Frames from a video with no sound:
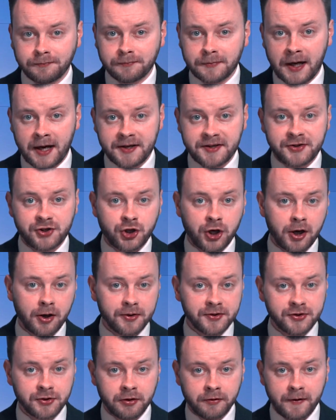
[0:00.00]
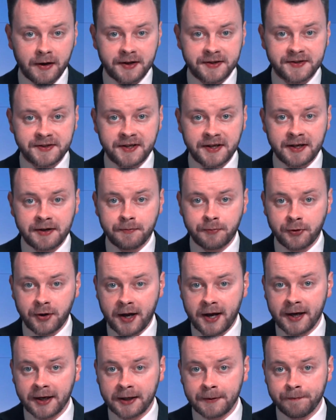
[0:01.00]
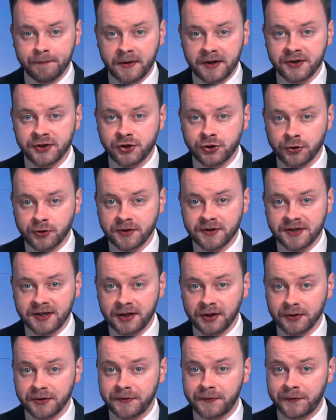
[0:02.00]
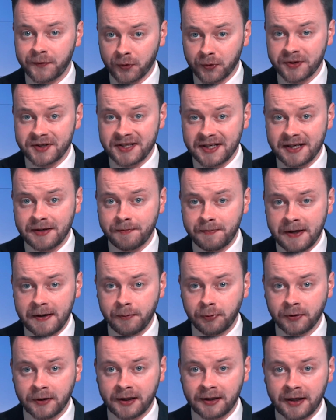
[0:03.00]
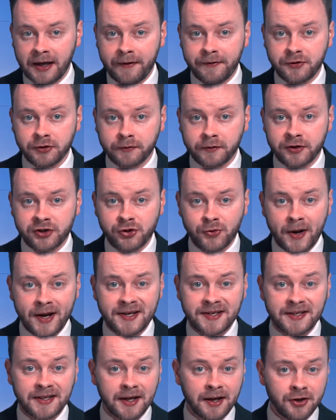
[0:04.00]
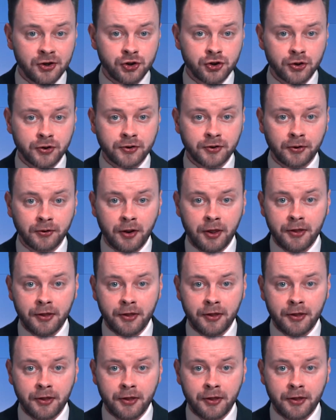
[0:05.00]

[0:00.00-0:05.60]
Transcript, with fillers: At Charles University in Prague, a student killed fourteen people and left over twenty injured on